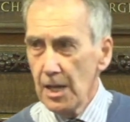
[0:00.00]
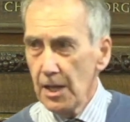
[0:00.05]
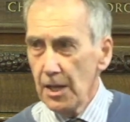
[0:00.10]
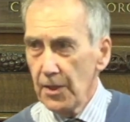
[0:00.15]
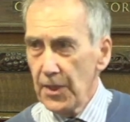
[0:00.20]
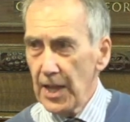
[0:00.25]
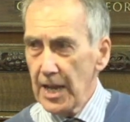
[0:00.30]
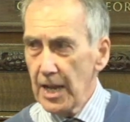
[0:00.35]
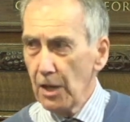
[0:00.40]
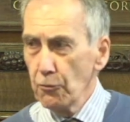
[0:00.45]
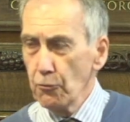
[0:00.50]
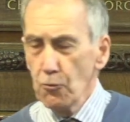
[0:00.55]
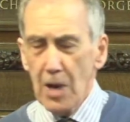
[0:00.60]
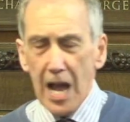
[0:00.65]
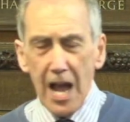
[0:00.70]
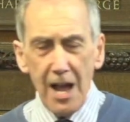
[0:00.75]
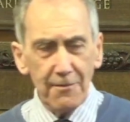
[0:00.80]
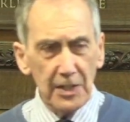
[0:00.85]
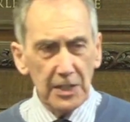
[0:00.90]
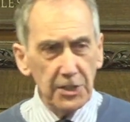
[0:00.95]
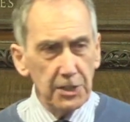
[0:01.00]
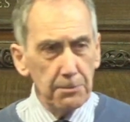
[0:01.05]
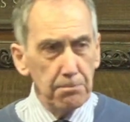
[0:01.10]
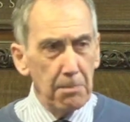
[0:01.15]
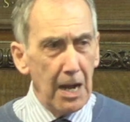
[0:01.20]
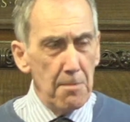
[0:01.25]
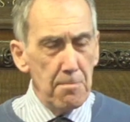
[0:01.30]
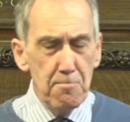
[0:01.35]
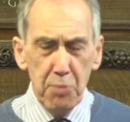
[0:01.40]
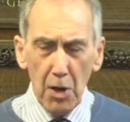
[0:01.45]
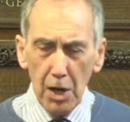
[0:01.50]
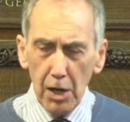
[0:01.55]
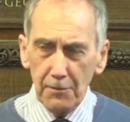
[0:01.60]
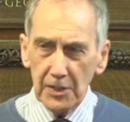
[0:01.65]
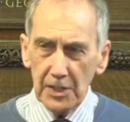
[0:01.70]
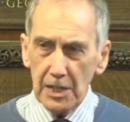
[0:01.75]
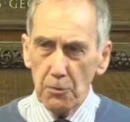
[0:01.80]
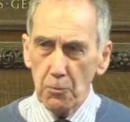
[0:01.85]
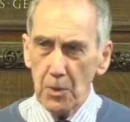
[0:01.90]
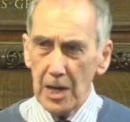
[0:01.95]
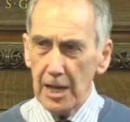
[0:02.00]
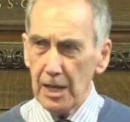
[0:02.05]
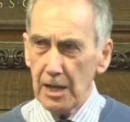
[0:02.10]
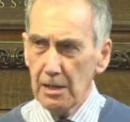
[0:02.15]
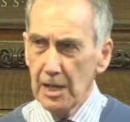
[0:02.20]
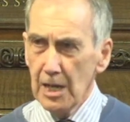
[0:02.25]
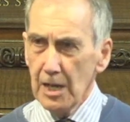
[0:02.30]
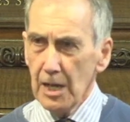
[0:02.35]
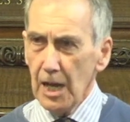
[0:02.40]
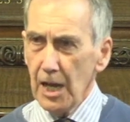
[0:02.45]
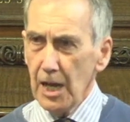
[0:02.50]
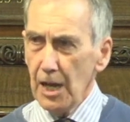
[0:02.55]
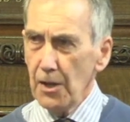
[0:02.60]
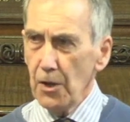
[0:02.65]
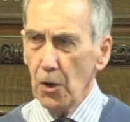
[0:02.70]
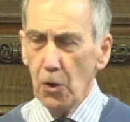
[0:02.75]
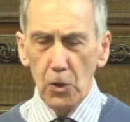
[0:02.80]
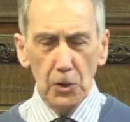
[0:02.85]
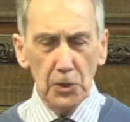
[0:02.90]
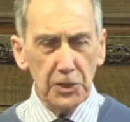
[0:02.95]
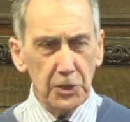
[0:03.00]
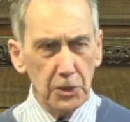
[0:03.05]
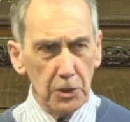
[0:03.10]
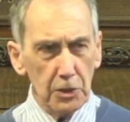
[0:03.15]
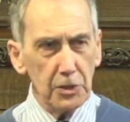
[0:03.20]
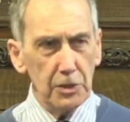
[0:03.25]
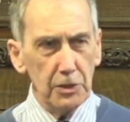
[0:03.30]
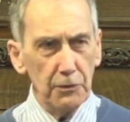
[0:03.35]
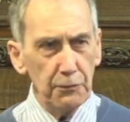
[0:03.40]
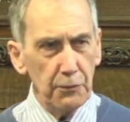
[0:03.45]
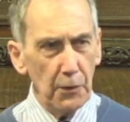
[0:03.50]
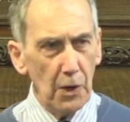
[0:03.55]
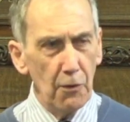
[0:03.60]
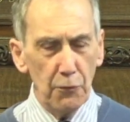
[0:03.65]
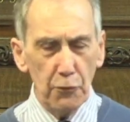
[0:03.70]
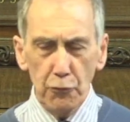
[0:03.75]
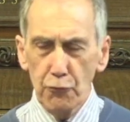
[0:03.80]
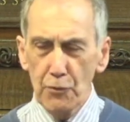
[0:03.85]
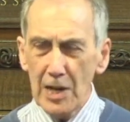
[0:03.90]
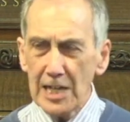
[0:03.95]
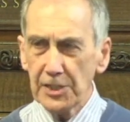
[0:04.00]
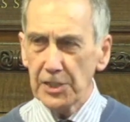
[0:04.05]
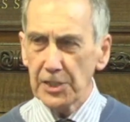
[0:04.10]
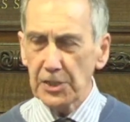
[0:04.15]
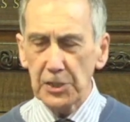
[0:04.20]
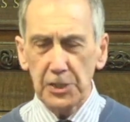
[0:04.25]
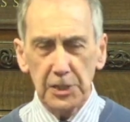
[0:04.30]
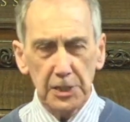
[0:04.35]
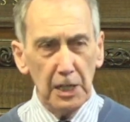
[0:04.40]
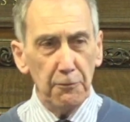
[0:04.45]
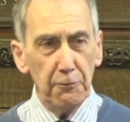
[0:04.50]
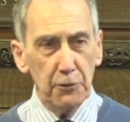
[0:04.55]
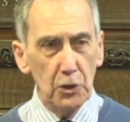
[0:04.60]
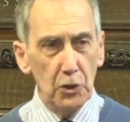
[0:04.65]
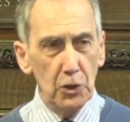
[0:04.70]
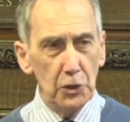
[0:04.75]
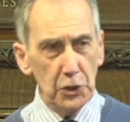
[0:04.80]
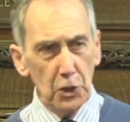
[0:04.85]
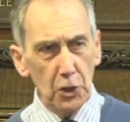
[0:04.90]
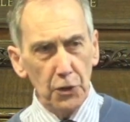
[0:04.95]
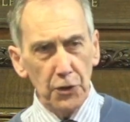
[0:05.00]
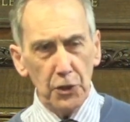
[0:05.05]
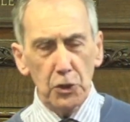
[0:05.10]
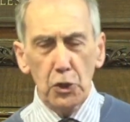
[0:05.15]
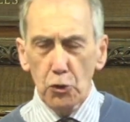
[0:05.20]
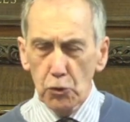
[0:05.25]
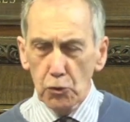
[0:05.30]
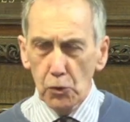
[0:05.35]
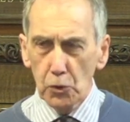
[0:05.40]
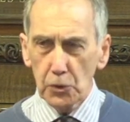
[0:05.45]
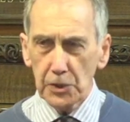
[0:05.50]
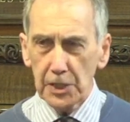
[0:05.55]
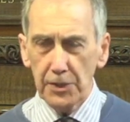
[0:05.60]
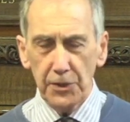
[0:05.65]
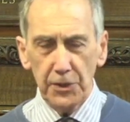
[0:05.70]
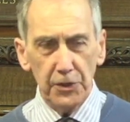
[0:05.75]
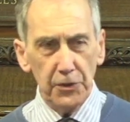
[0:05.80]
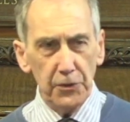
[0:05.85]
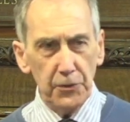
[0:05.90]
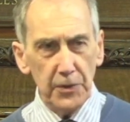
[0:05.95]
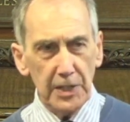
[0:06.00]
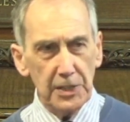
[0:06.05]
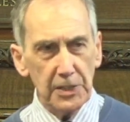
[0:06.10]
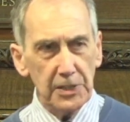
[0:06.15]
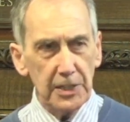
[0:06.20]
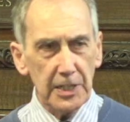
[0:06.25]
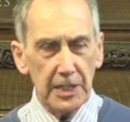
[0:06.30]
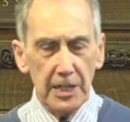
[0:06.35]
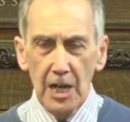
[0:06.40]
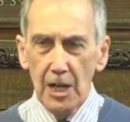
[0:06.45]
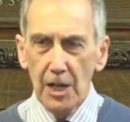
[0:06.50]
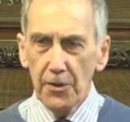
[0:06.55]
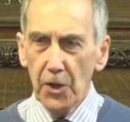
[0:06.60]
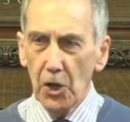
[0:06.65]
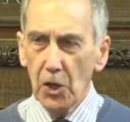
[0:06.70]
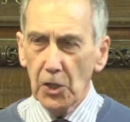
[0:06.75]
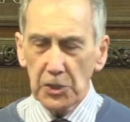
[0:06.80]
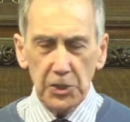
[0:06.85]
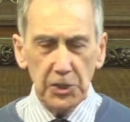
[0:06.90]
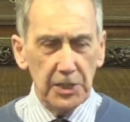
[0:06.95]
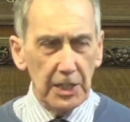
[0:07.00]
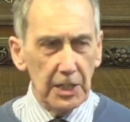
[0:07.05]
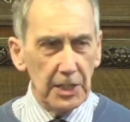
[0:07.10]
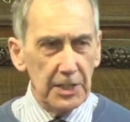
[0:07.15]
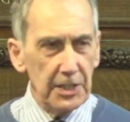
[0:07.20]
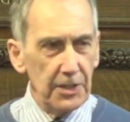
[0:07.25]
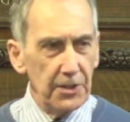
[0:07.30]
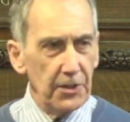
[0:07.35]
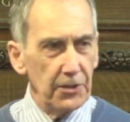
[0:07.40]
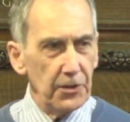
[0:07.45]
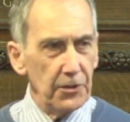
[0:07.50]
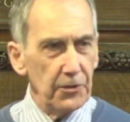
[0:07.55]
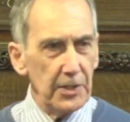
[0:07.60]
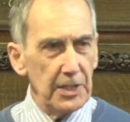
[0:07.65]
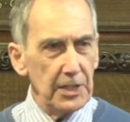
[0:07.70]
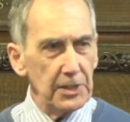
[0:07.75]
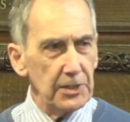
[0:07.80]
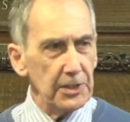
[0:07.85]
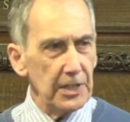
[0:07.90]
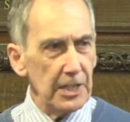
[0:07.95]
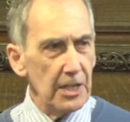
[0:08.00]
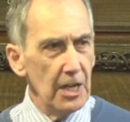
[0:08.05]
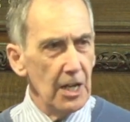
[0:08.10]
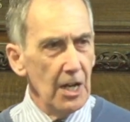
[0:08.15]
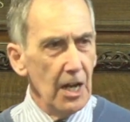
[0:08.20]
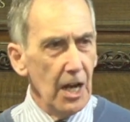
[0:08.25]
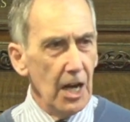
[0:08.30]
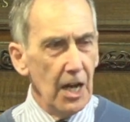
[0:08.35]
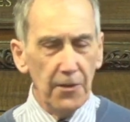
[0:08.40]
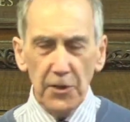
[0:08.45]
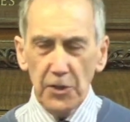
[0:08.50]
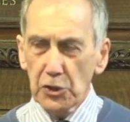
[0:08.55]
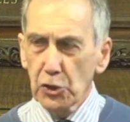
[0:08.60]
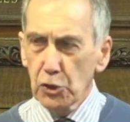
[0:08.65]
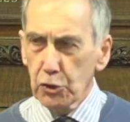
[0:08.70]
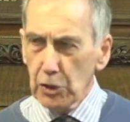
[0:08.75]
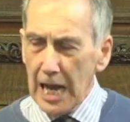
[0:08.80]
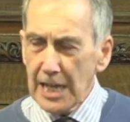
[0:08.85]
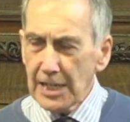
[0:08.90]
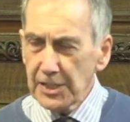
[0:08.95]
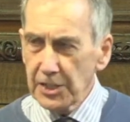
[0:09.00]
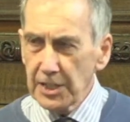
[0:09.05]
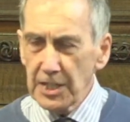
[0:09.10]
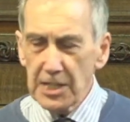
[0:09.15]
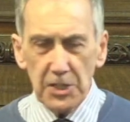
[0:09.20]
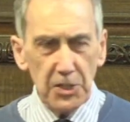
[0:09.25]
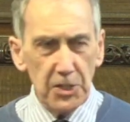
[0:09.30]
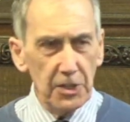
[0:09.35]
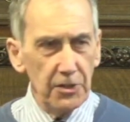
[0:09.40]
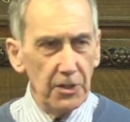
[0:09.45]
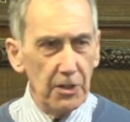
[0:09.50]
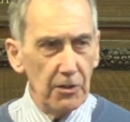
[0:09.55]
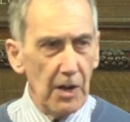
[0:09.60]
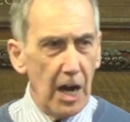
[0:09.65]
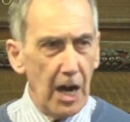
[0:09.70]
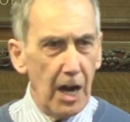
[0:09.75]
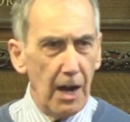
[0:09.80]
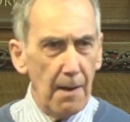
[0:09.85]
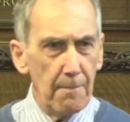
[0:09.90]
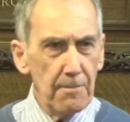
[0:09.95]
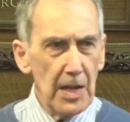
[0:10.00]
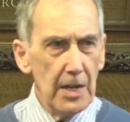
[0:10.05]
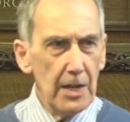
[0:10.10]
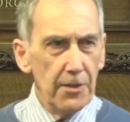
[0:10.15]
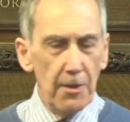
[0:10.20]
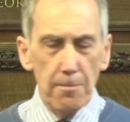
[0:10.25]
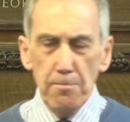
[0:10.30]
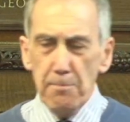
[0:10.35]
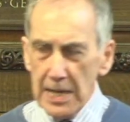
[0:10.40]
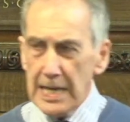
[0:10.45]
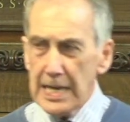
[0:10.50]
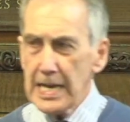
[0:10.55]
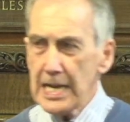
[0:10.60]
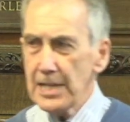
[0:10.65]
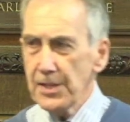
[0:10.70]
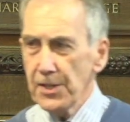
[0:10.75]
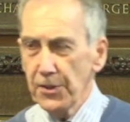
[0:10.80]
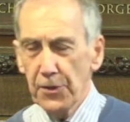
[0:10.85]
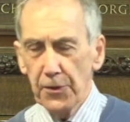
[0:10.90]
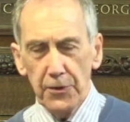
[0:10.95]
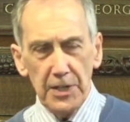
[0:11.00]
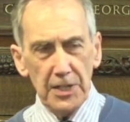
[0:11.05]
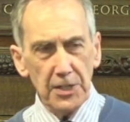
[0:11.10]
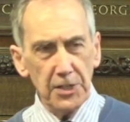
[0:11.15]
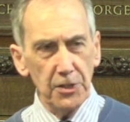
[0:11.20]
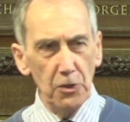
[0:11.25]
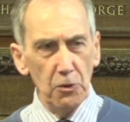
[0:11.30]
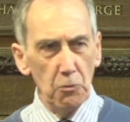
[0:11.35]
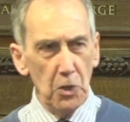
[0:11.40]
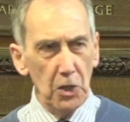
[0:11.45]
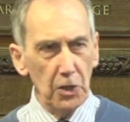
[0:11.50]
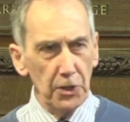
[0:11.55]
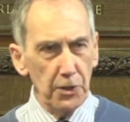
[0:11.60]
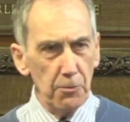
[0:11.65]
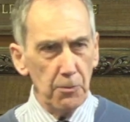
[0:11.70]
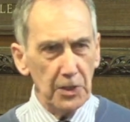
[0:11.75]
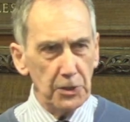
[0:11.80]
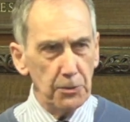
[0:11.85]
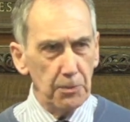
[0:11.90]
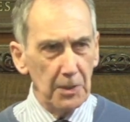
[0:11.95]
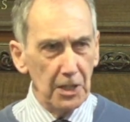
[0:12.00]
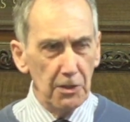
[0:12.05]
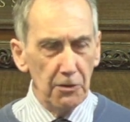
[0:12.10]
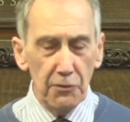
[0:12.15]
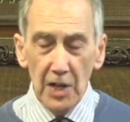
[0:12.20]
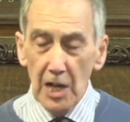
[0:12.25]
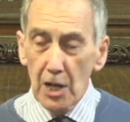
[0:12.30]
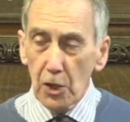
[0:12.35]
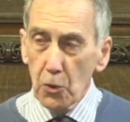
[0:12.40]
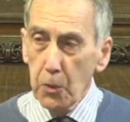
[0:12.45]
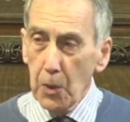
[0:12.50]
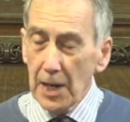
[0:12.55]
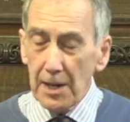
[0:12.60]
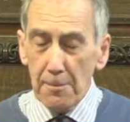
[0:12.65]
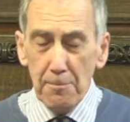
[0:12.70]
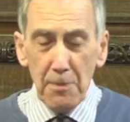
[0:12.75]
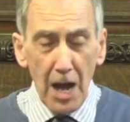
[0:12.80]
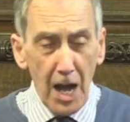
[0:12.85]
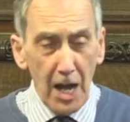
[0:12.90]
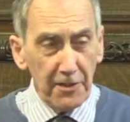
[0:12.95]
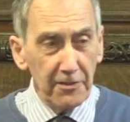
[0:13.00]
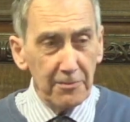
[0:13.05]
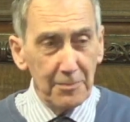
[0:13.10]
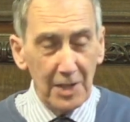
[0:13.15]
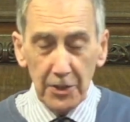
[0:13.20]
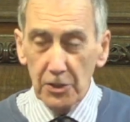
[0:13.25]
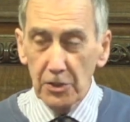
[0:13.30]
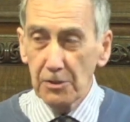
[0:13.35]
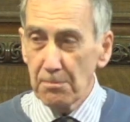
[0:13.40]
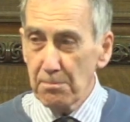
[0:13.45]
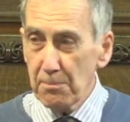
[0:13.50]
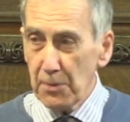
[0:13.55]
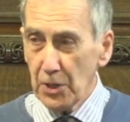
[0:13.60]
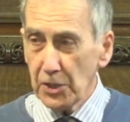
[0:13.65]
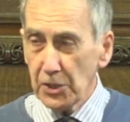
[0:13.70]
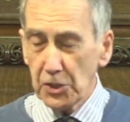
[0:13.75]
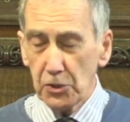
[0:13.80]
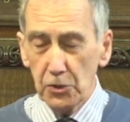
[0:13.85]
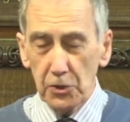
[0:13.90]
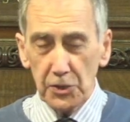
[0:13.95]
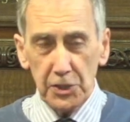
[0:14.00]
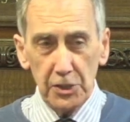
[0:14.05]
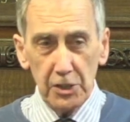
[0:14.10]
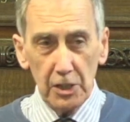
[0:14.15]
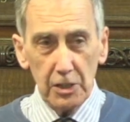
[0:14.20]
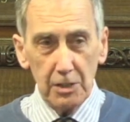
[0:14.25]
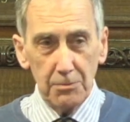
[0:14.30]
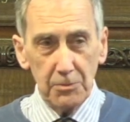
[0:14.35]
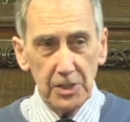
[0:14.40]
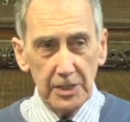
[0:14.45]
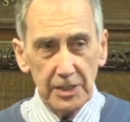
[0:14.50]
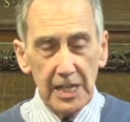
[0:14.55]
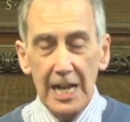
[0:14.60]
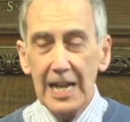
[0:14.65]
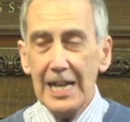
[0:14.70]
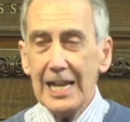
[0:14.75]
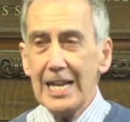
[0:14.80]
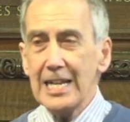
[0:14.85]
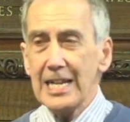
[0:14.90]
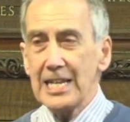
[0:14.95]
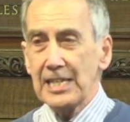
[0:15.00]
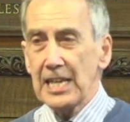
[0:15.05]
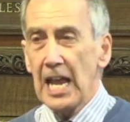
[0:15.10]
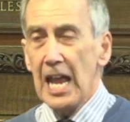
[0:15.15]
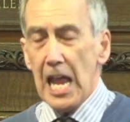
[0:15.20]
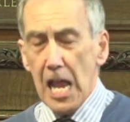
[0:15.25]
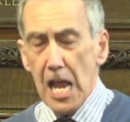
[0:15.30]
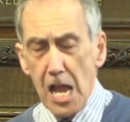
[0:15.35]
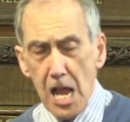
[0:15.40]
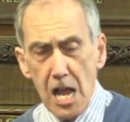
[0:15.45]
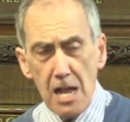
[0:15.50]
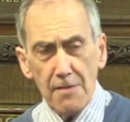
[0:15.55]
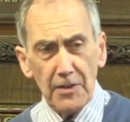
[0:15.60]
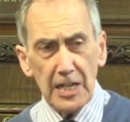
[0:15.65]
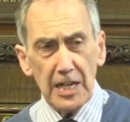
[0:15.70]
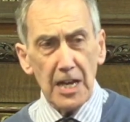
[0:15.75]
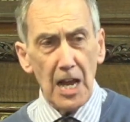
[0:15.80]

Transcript: they are ravaged by poverty, where uh, all sorts of, of wretched stuff goes on the cruelty that there is, the, the hostility that there is, the, uh, the tragedies that there are, the pain that there is in the world in which we live, quite apart from our own personal circumstances. It is heavy,